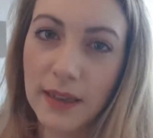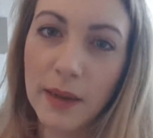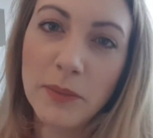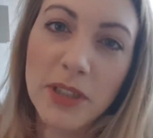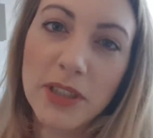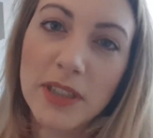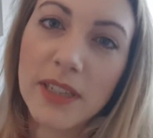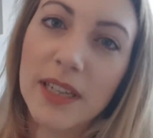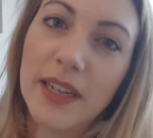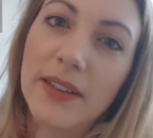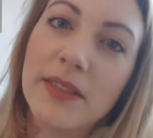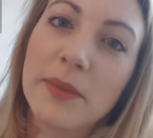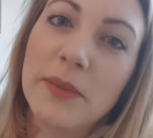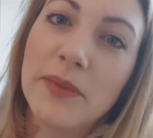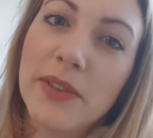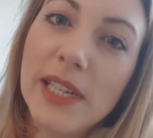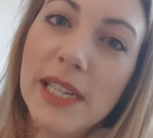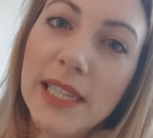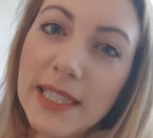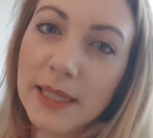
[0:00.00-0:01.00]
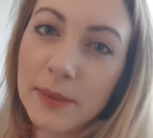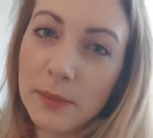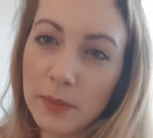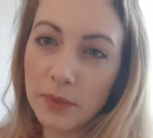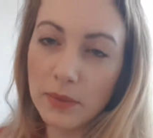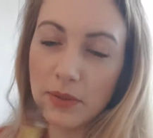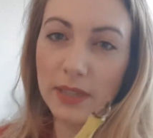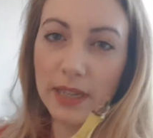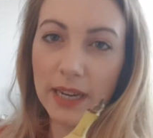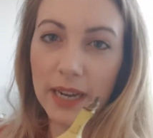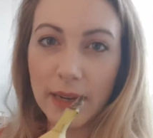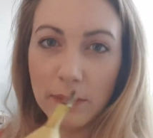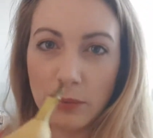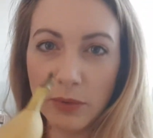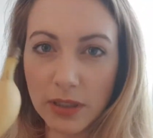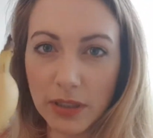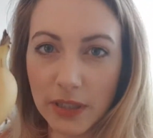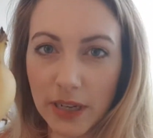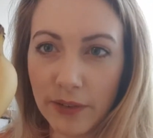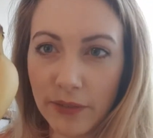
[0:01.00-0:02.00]
I'm just gonna have some really simple today. I'm
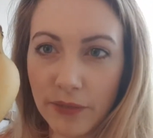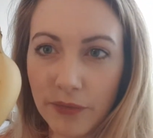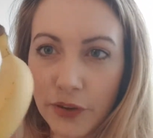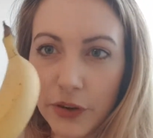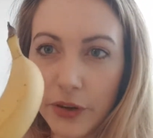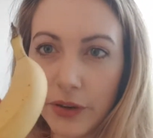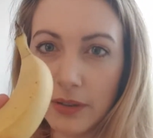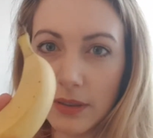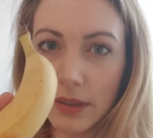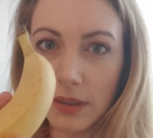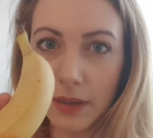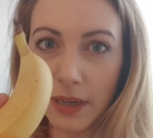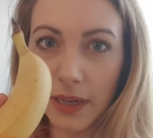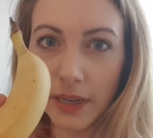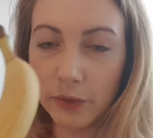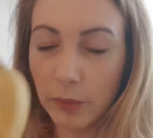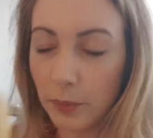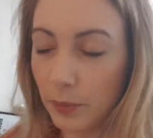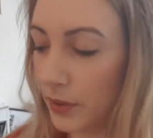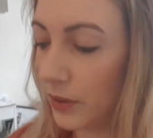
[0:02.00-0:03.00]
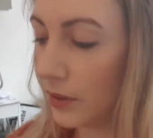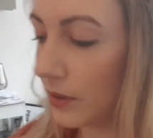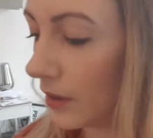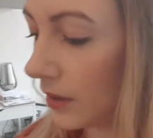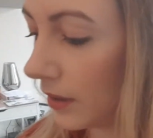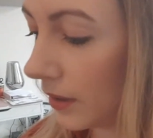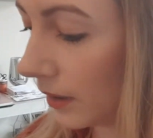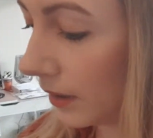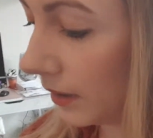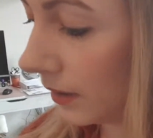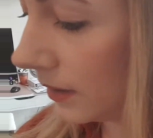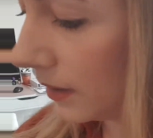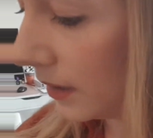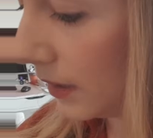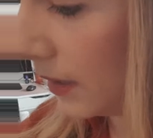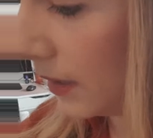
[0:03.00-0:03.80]
just gonna have fruits. I'm gonna have a banana